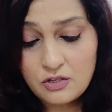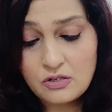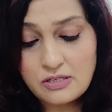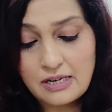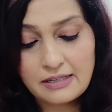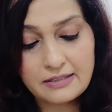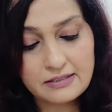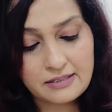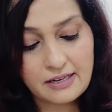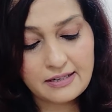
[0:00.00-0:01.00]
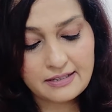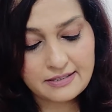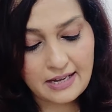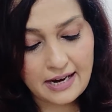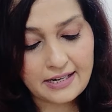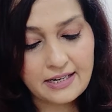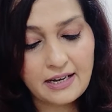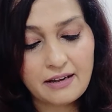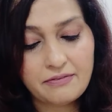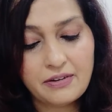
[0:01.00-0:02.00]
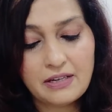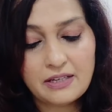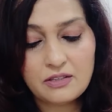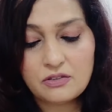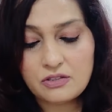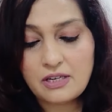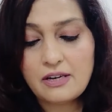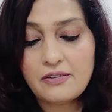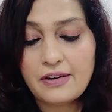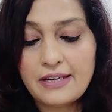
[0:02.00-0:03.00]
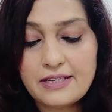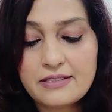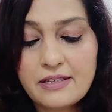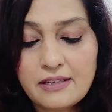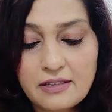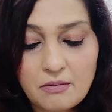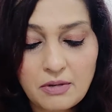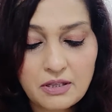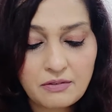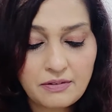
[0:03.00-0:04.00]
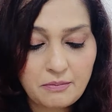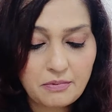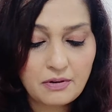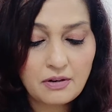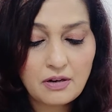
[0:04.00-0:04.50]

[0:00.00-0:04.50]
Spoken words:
You're still deciding, I feel, and you're still releasing in the month of April.